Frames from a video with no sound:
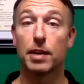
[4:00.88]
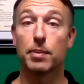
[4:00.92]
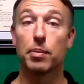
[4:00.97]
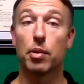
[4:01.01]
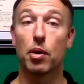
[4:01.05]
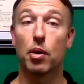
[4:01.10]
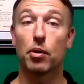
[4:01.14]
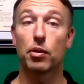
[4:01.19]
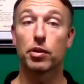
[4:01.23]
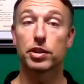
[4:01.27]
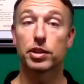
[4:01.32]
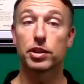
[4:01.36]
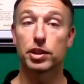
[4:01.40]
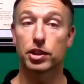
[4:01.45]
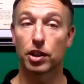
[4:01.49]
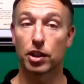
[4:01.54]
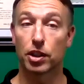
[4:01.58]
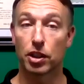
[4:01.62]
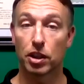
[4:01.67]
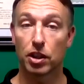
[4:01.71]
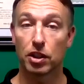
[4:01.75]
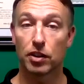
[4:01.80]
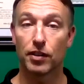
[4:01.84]
as they both
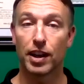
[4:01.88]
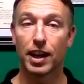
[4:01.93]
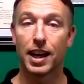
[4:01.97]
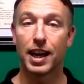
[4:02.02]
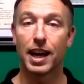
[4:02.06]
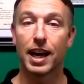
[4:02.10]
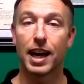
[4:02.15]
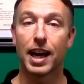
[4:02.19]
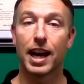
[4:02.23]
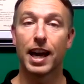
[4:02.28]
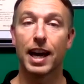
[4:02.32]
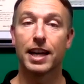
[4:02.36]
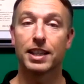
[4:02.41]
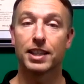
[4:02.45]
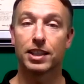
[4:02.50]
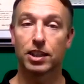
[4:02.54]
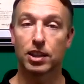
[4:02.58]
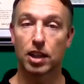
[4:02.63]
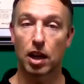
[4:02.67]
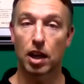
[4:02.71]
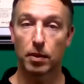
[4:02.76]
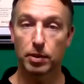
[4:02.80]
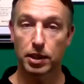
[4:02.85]
serve
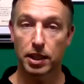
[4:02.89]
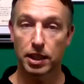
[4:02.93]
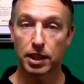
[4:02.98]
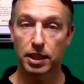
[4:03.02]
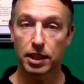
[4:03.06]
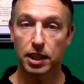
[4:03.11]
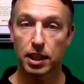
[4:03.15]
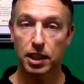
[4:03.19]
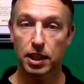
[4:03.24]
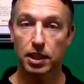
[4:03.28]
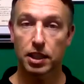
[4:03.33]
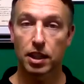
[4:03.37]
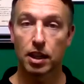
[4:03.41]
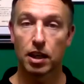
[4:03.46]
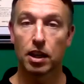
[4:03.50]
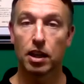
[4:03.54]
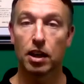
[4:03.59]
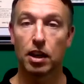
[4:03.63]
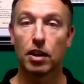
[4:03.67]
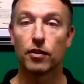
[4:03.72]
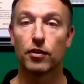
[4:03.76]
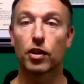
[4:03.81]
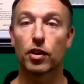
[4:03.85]
as substances
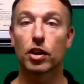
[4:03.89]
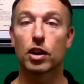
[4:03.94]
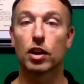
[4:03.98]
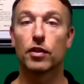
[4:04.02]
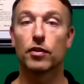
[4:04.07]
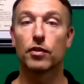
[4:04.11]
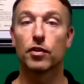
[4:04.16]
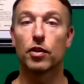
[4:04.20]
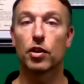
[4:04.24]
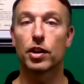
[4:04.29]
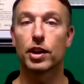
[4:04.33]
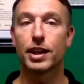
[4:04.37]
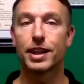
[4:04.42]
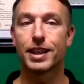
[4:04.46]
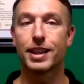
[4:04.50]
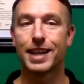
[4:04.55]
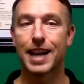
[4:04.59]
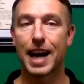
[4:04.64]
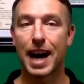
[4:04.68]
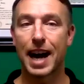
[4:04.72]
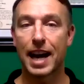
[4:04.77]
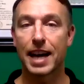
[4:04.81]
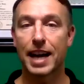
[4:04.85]
for
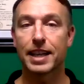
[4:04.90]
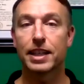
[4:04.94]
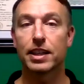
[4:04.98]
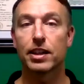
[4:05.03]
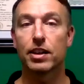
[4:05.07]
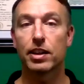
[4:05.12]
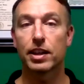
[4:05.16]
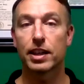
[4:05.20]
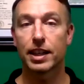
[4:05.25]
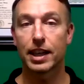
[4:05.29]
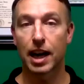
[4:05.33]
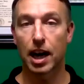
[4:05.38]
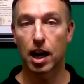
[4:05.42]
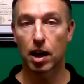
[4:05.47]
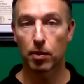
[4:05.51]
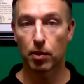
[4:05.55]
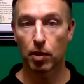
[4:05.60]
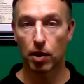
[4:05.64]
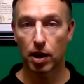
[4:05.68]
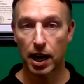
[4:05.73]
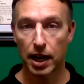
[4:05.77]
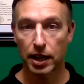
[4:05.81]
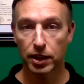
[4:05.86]
converting dietary
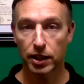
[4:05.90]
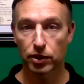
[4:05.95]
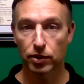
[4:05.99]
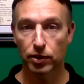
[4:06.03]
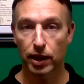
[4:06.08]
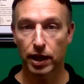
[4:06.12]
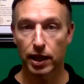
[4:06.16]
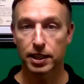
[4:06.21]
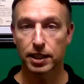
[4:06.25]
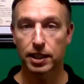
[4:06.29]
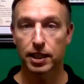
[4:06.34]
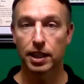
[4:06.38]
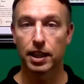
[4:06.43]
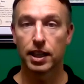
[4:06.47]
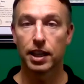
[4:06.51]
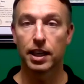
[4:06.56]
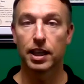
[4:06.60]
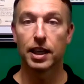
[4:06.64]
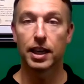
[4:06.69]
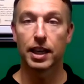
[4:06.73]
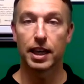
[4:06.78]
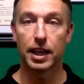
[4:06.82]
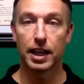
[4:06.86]
carbohydrates
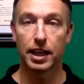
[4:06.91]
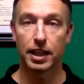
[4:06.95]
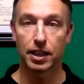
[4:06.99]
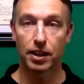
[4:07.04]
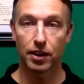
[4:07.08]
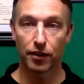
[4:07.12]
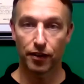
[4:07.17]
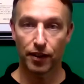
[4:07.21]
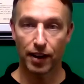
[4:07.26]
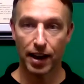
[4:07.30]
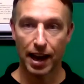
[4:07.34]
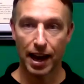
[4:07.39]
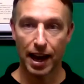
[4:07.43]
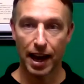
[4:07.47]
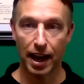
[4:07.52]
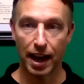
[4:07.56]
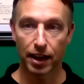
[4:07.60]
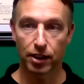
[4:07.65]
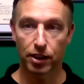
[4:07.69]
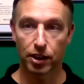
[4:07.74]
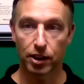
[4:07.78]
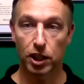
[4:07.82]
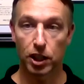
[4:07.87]
into
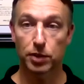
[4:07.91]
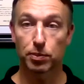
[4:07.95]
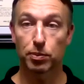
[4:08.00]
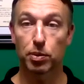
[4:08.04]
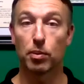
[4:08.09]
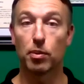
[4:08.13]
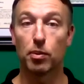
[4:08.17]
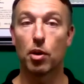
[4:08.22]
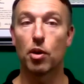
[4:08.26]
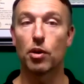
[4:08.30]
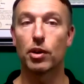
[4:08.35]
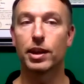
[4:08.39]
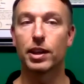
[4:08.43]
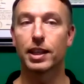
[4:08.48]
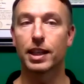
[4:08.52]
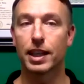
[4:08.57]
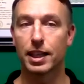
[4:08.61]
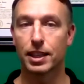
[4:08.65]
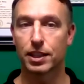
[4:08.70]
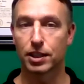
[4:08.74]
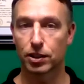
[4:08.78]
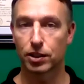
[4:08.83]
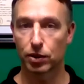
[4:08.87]
fat, thus
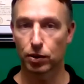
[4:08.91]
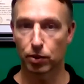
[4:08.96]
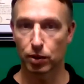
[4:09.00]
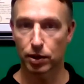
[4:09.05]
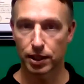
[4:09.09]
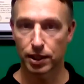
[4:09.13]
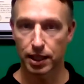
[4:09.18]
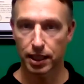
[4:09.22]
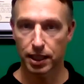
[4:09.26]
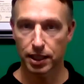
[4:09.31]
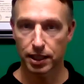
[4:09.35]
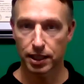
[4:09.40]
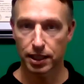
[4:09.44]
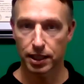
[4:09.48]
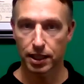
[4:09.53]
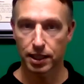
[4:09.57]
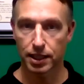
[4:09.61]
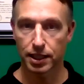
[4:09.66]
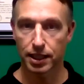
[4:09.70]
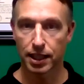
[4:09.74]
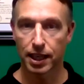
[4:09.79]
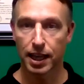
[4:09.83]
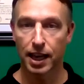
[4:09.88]
promoting insulin
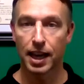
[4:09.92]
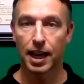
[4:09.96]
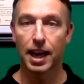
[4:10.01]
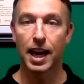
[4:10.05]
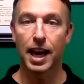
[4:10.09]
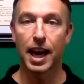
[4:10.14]
resistance,